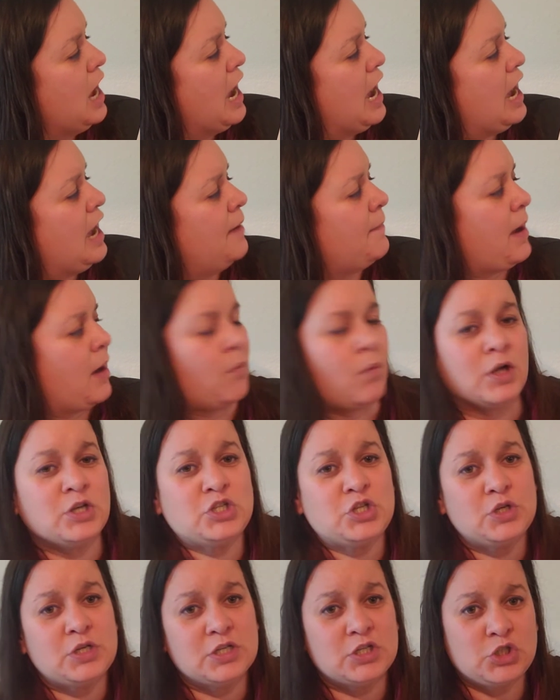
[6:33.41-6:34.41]
I
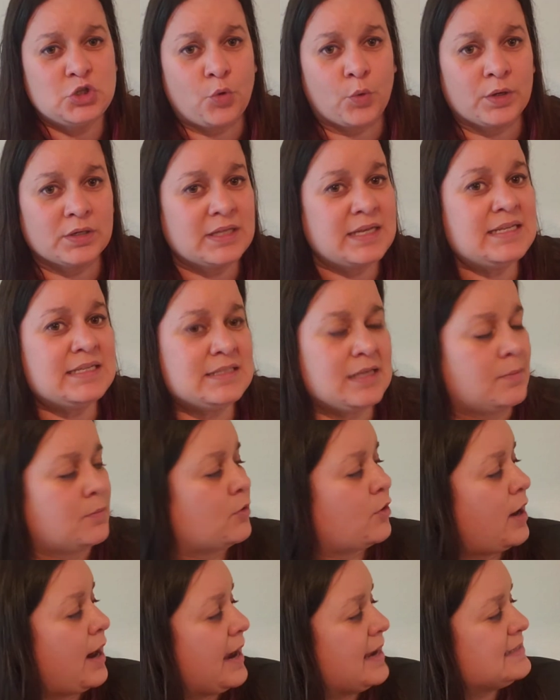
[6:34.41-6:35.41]
want you to shortly
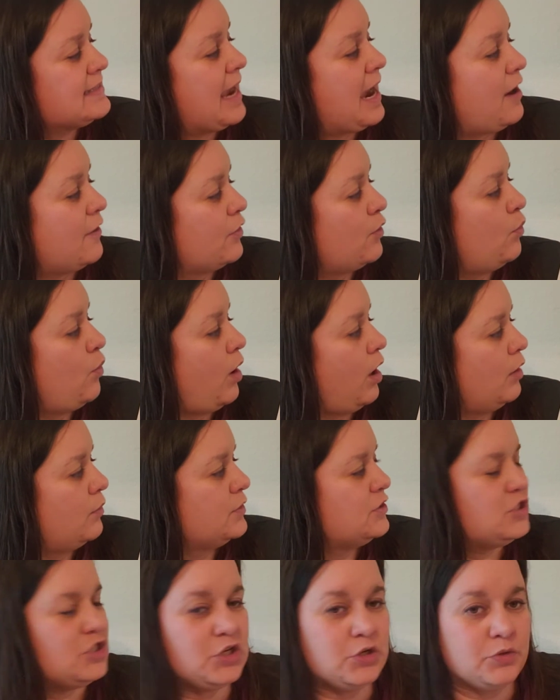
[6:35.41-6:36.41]
summarize how the wall
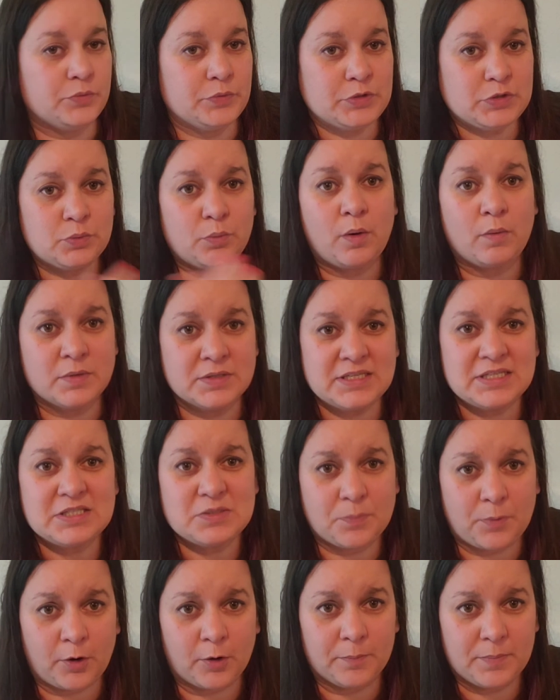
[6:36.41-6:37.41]
was used, what was its
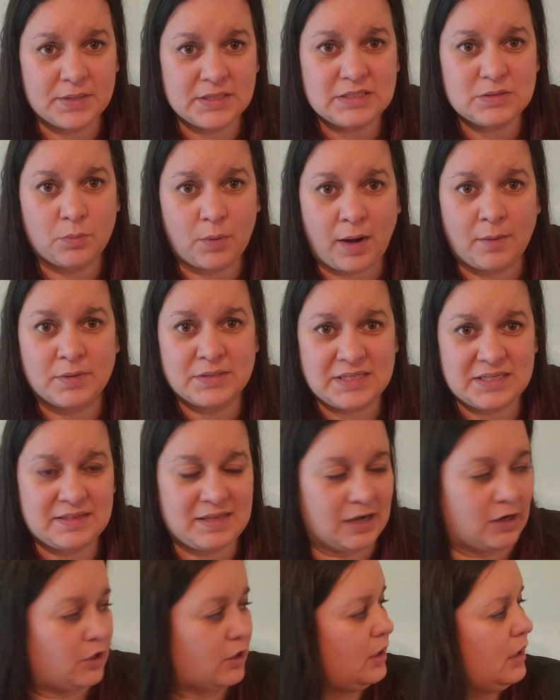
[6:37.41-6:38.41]
purpose, why was it
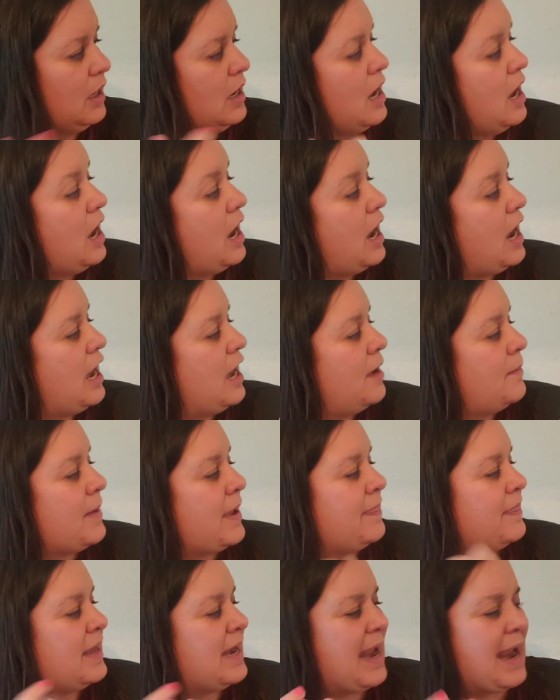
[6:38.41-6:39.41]
there,
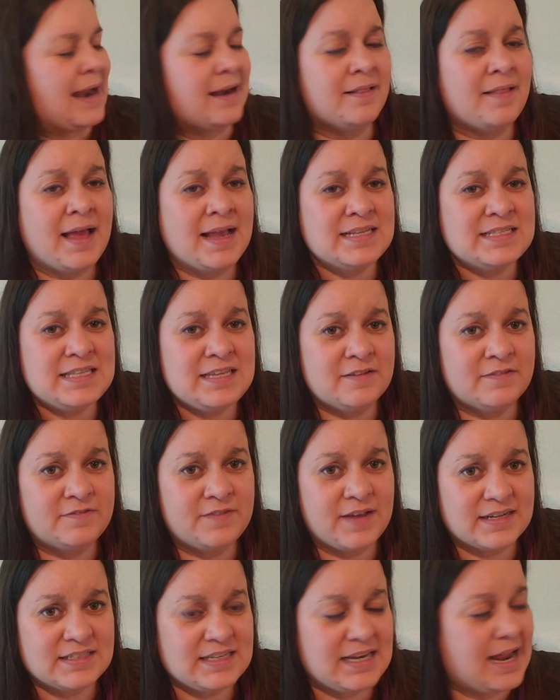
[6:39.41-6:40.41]
and then analyze the
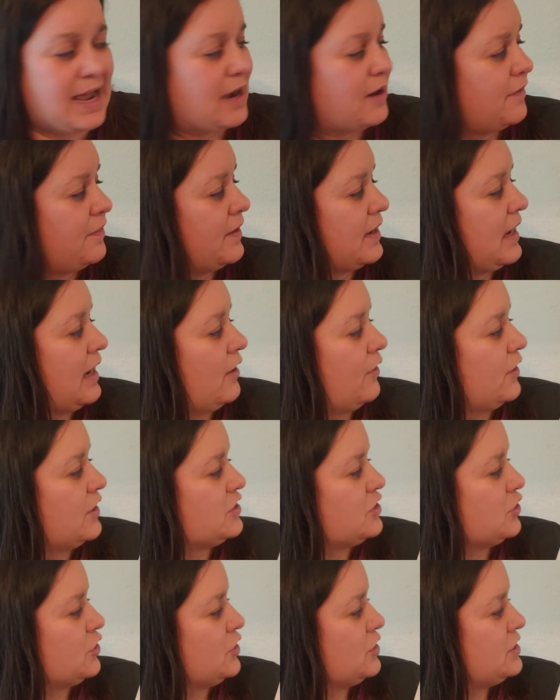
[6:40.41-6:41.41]
effect it had on the
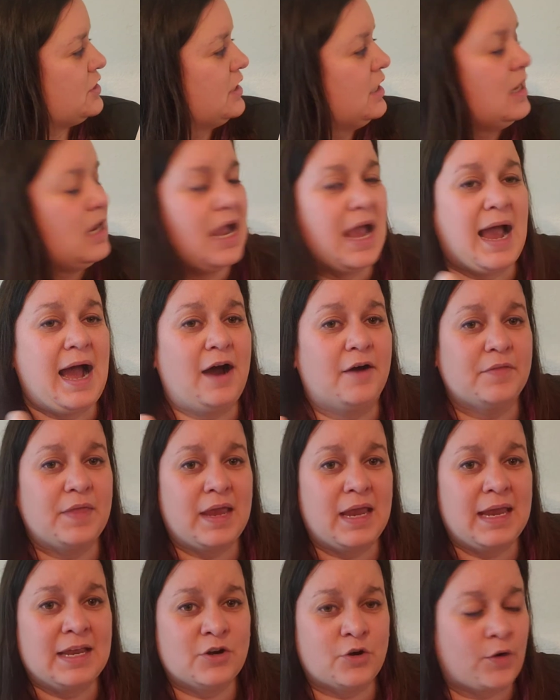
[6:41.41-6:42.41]
characters, how
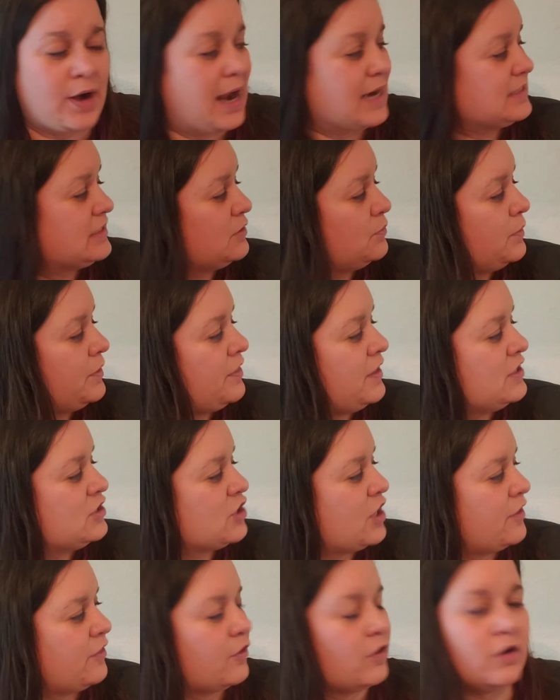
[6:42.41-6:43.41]
they interacted with each
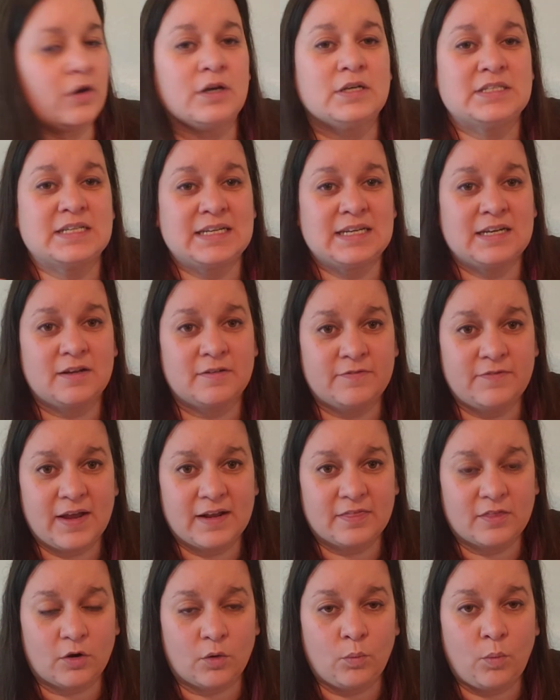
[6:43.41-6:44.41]
other, did it
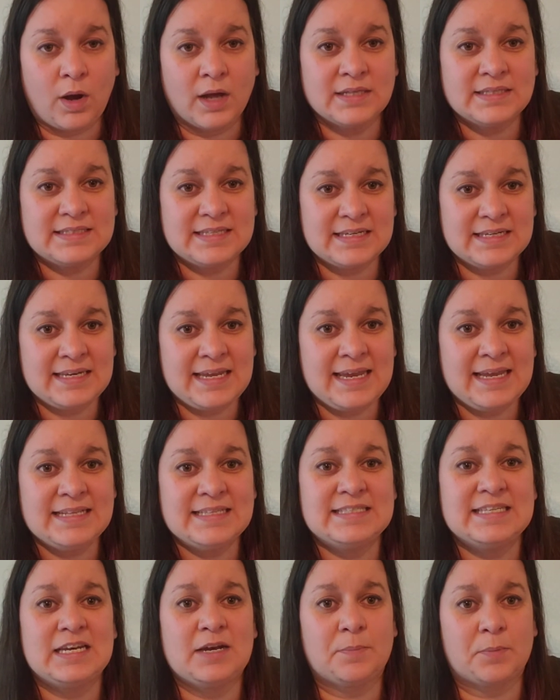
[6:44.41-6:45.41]
affect their wants and
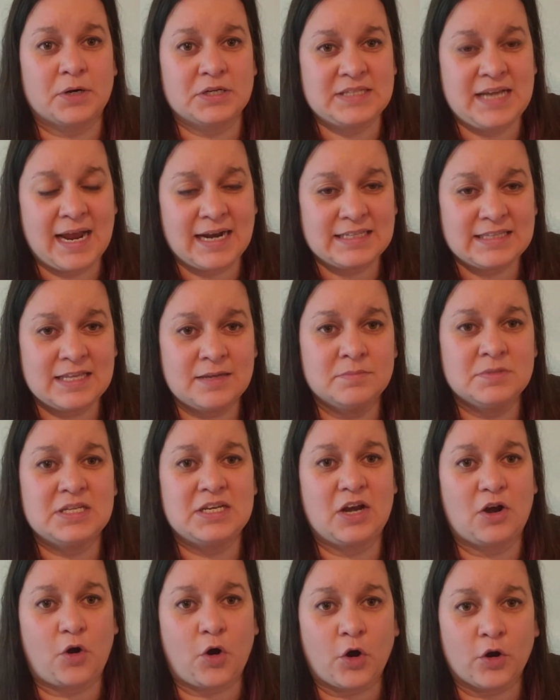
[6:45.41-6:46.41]
needs, did it protect them, did
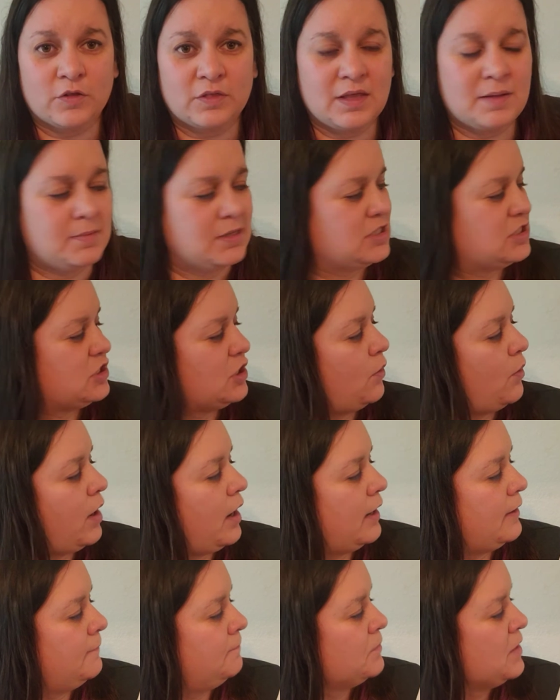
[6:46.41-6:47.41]
it hurt them, and so
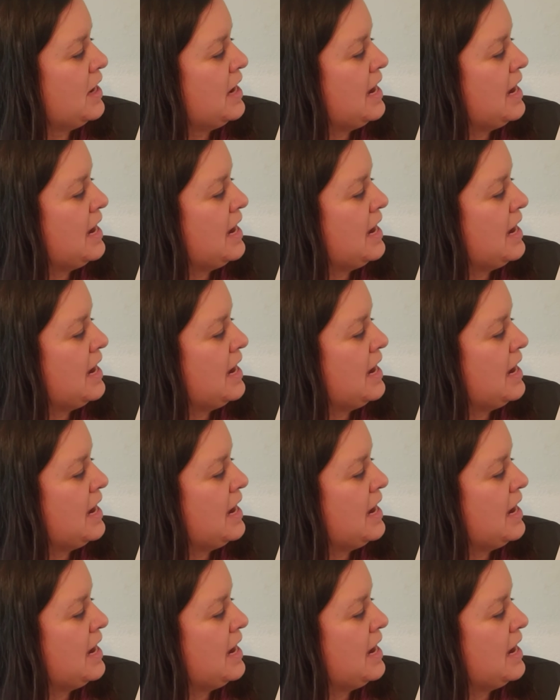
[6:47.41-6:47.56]
on.